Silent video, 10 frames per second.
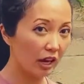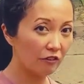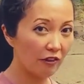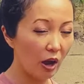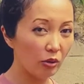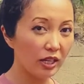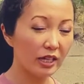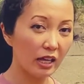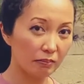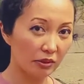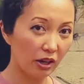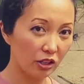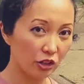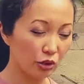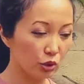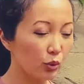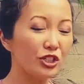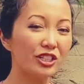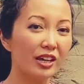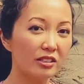I found at NPR News, which
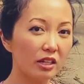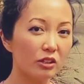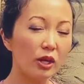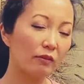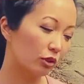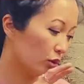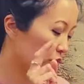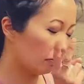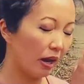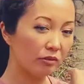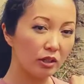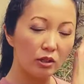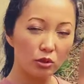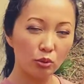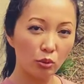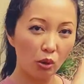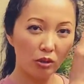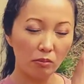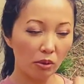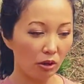says that you have to use about 2 or
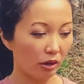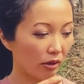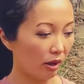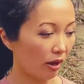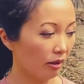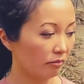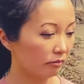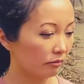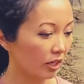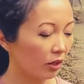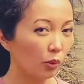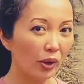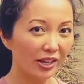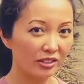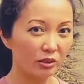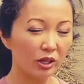more ways to